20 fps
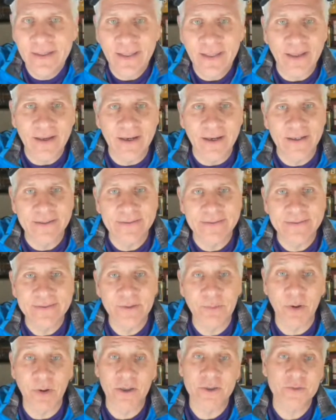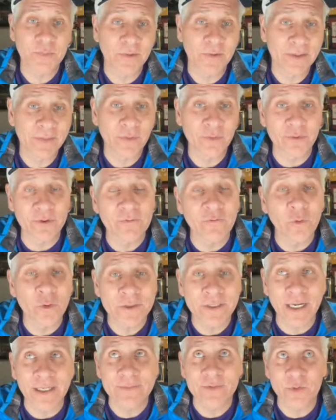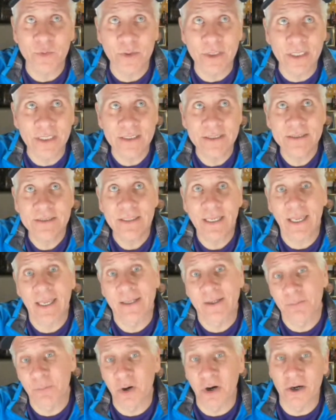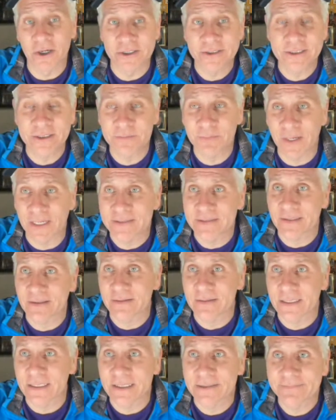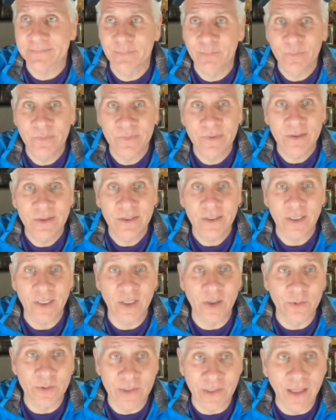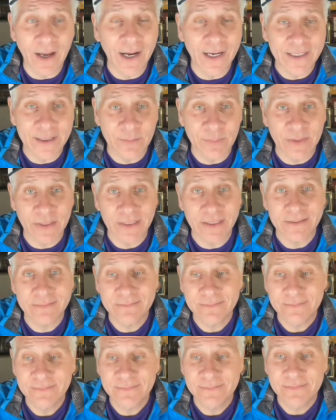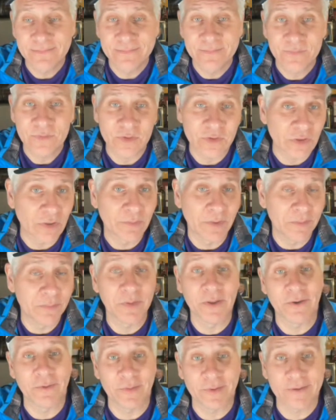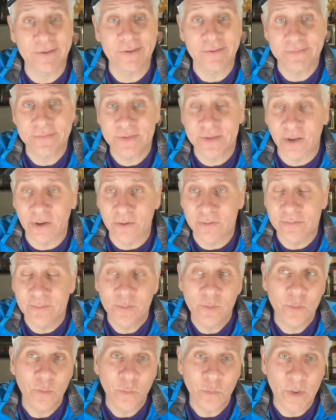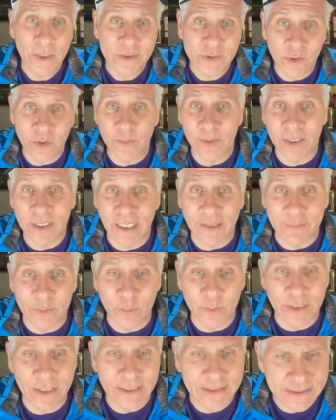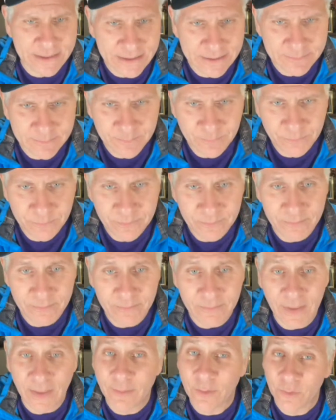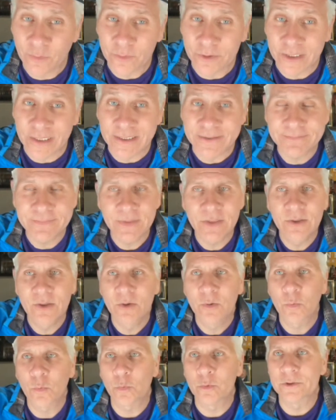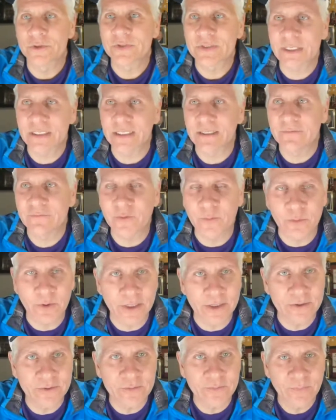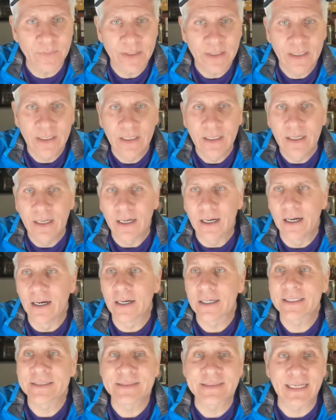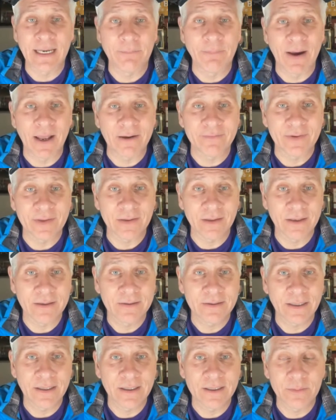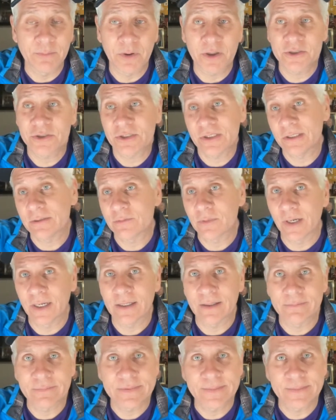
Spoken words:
DeBarge's playing 3 or 4 times a week. And DeBarge is basically, in line to be the Sun Belt Player of the Year. So it's only been a couple weeks, maybe 3. We'll see if Abreu can snap out of it like DeBarge did, right? It